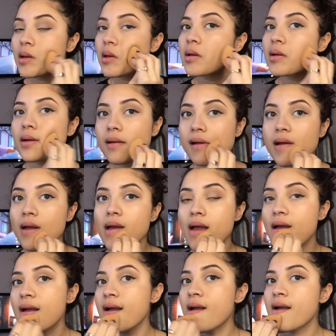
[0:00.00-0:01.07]
But yeah, I
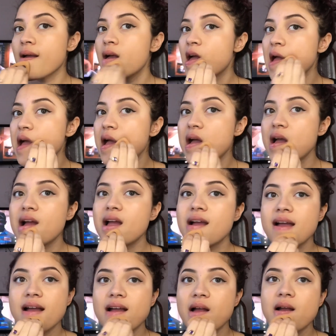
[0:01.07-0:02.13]
went in with my Real
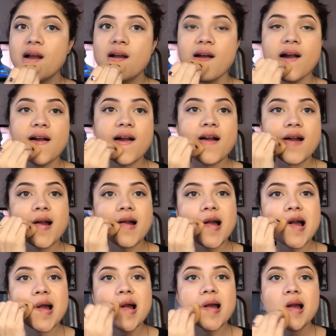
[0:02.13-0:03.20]
Techniques
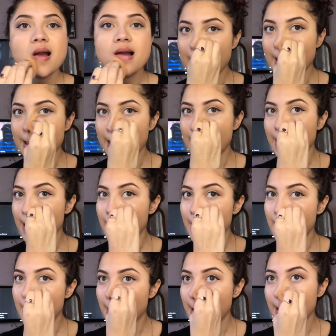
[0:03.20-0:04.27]
beauty blender
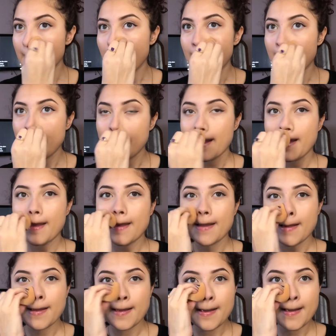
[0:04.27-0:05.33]
or sponge
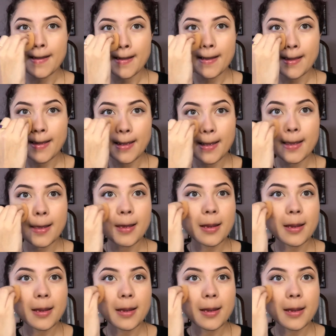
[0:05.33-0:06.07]
just to blend it out.